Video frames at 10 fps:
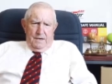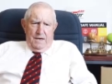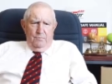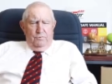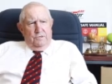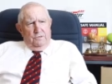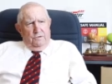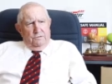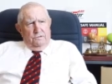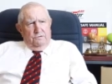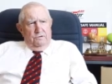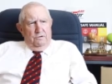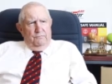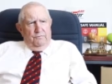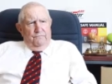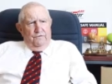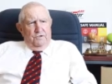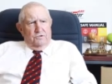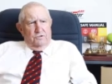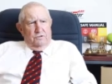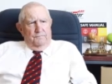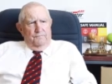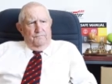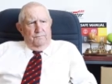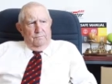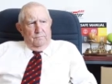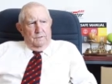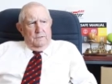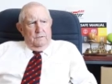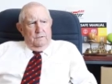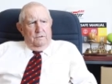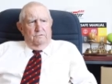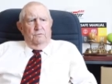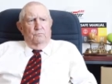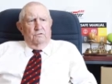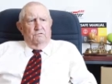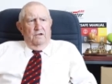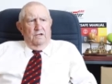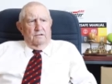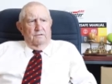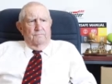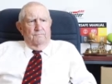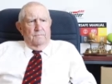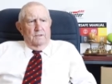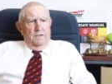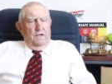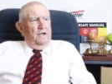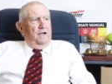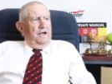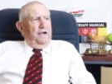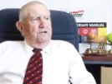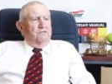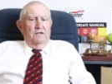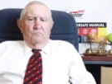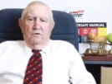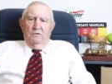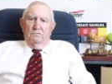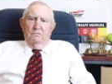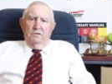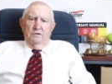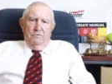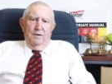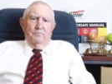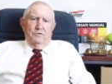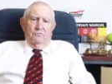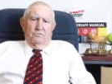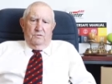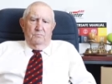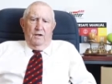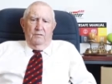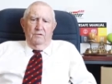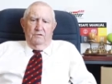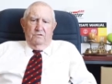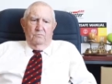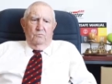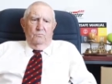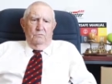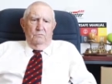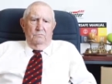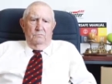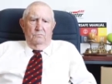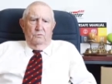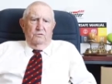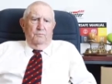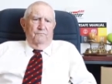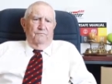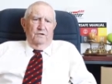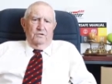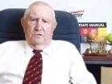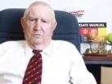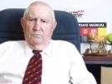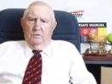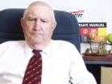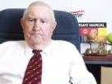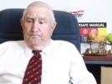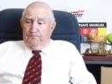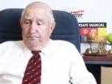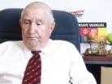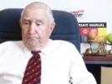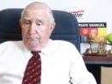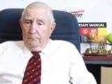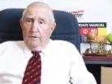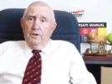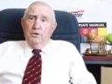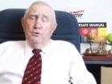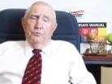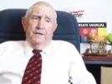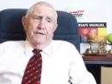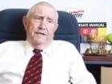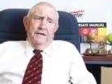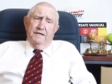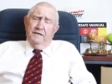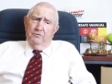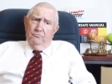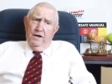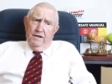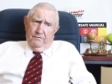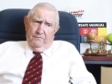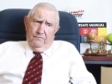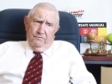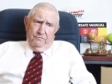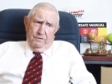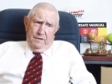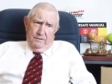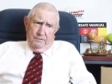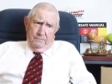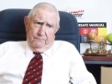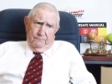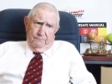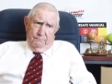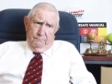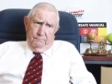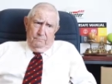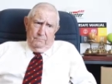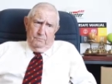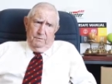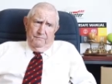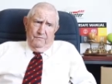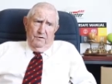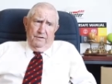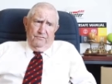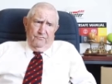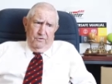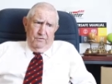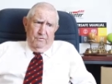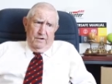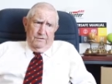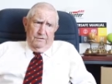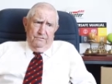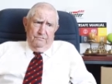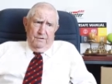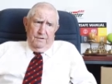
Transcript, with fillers: how would you like to turn professional? I said, what's that? He said, well, you're amateur at the moment. I said, well, what's professional? Well, you'll get a guinea a round for a start You'll be fighting three rounders